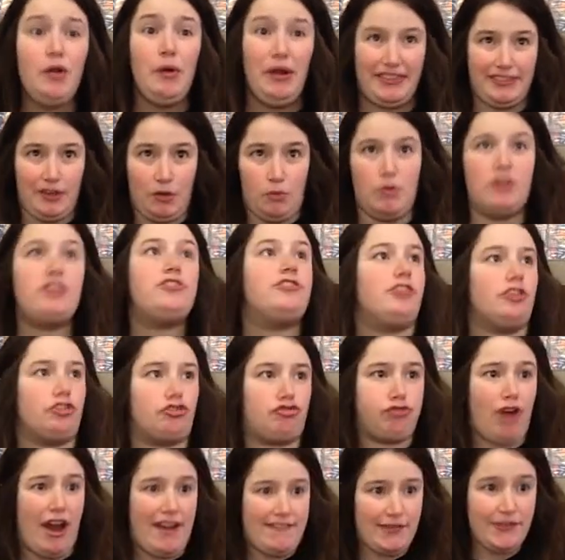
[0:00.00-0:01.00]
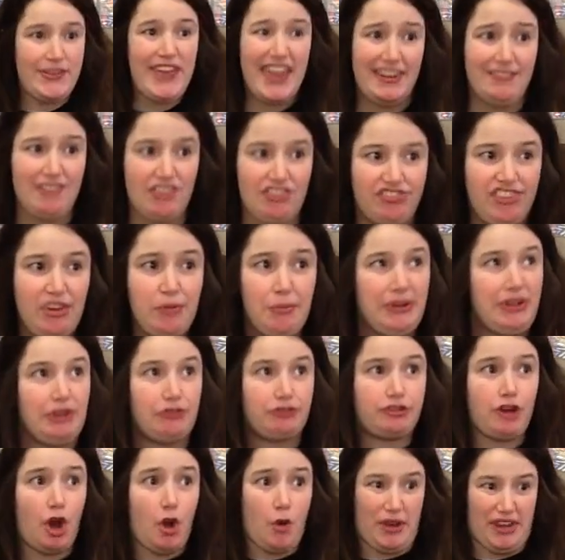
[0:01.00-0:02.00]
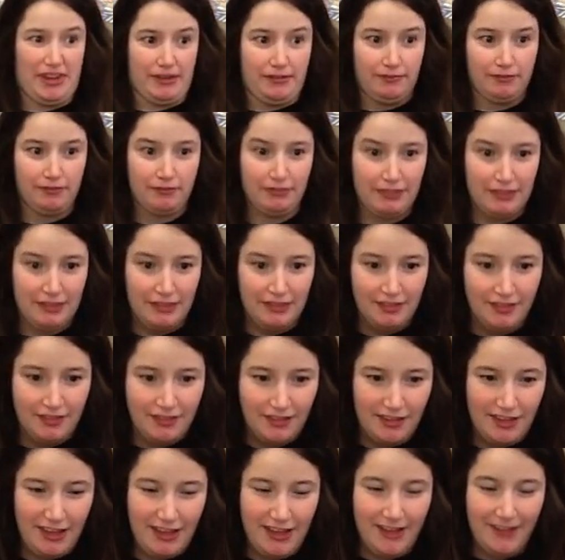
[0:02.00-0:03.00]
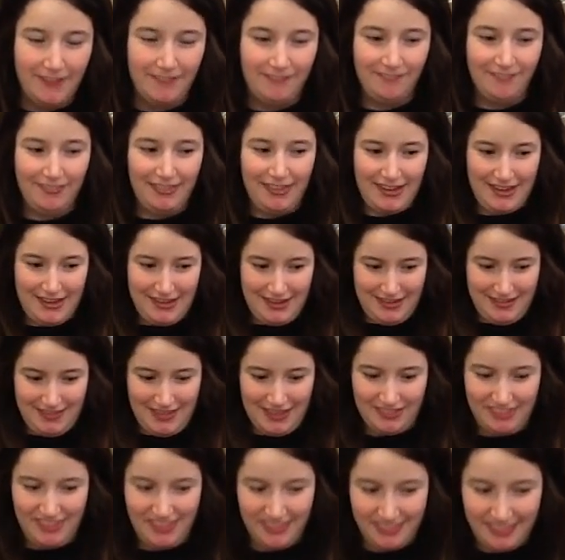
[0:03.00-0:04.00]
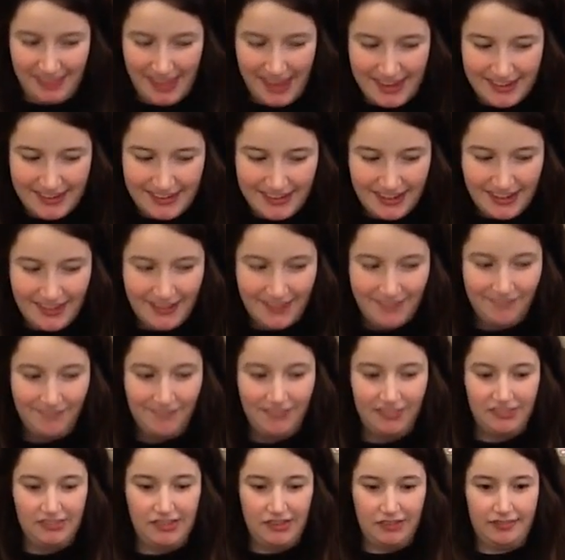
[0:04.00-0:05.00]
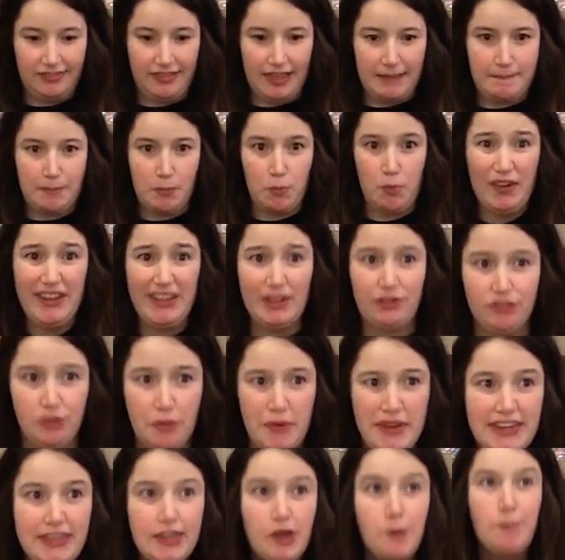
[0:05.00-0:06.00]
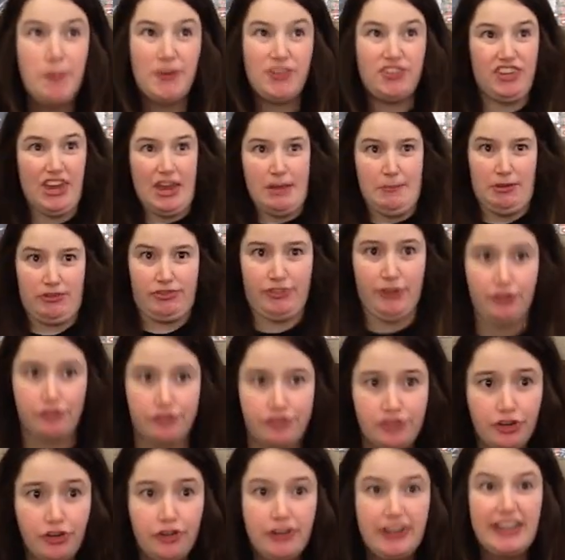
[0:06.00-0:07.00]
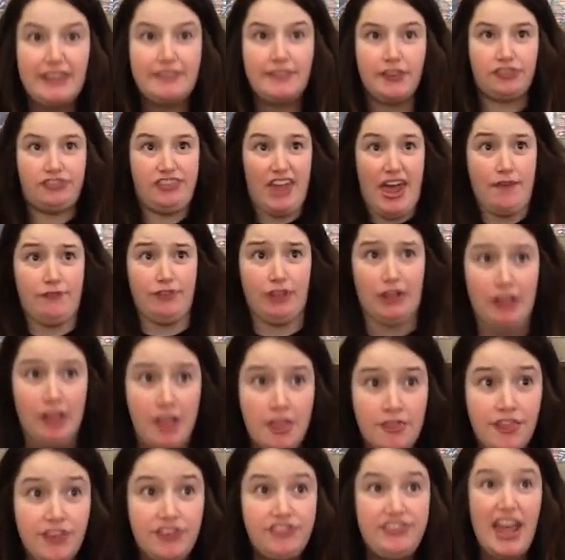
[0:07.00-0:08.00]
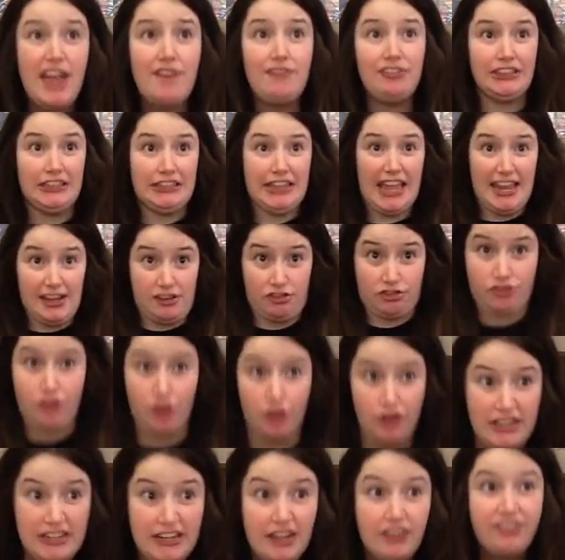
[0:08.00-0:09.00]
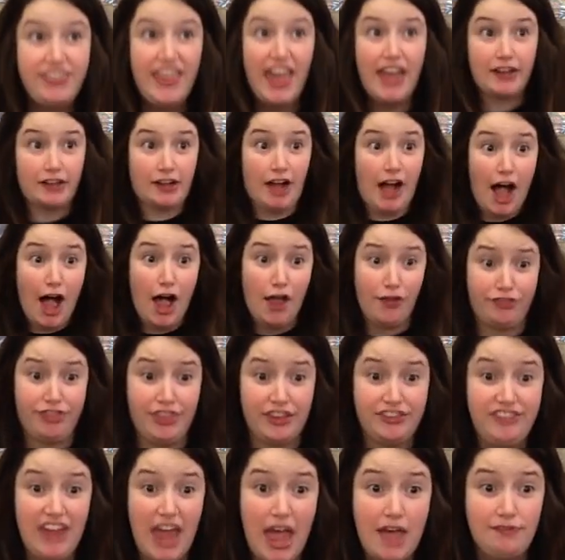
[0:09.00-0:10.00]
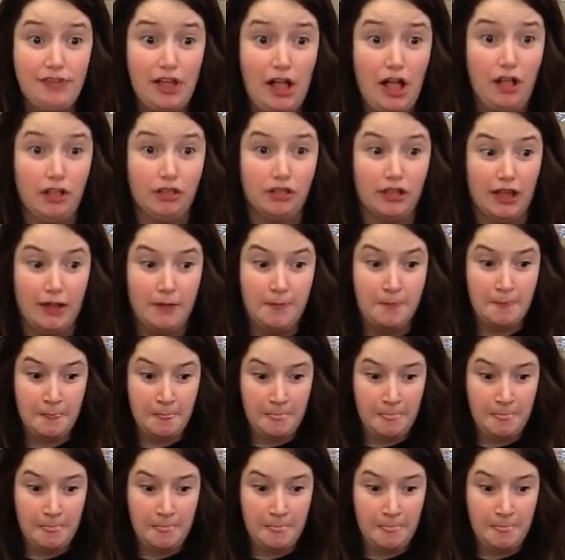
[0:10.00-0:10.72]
no, I don't want you to drive, you can't even see where you're going! And then she's like, but what are you doing in your pajamas? They're dirty, and the devil likes dirtiness, that calls the devil!